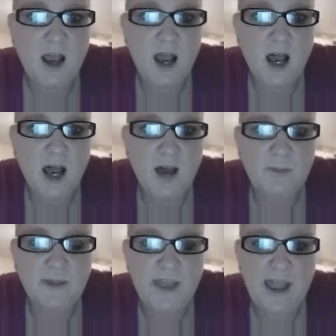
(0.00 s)

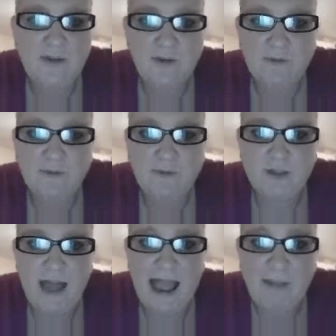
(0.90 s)
They have a
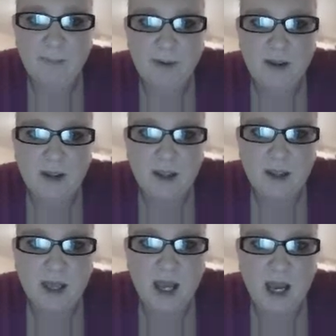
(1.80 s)
flap
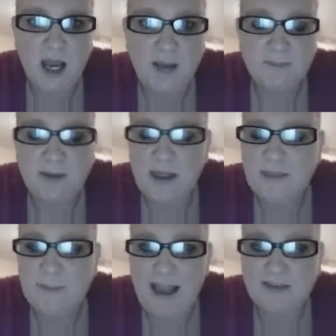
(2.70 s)
at
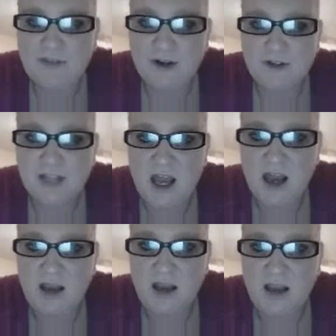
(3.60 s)
the back of their
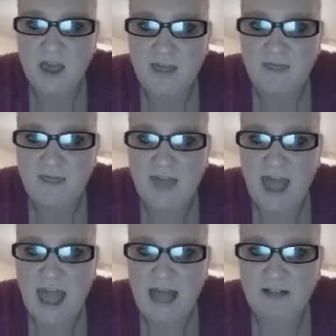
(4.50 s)
tongue
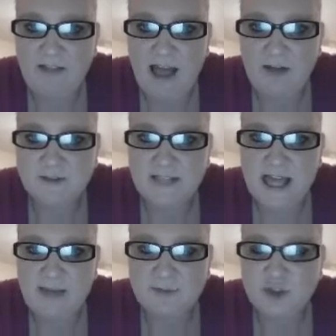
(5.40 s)
that allows
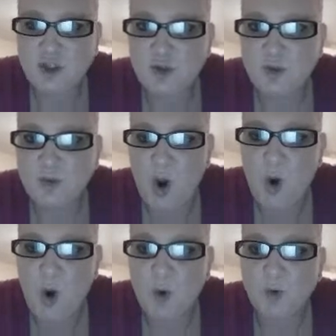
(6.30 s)
them to
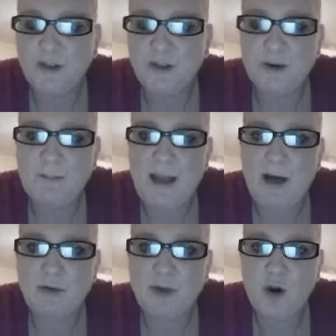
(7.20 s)
hold their
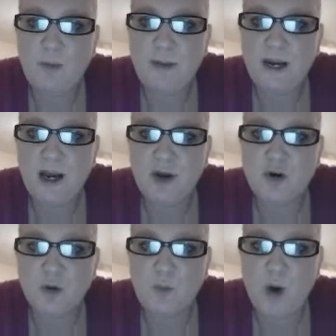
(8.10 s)
mouth open
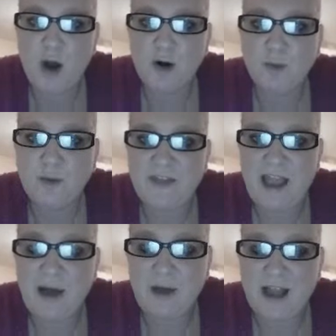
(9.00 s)
underwater
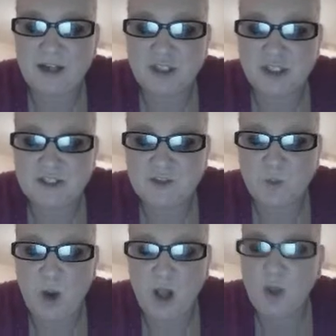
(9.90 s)
without actually
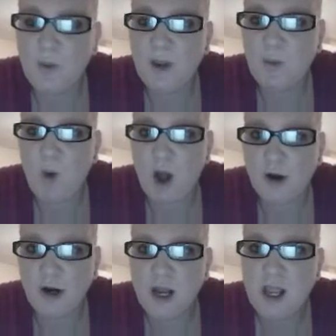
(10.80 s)
swallowing
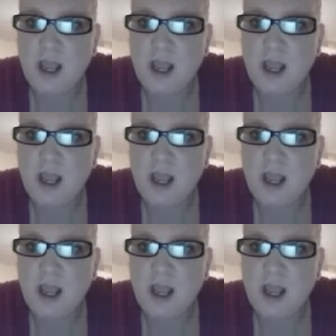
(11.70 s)
water.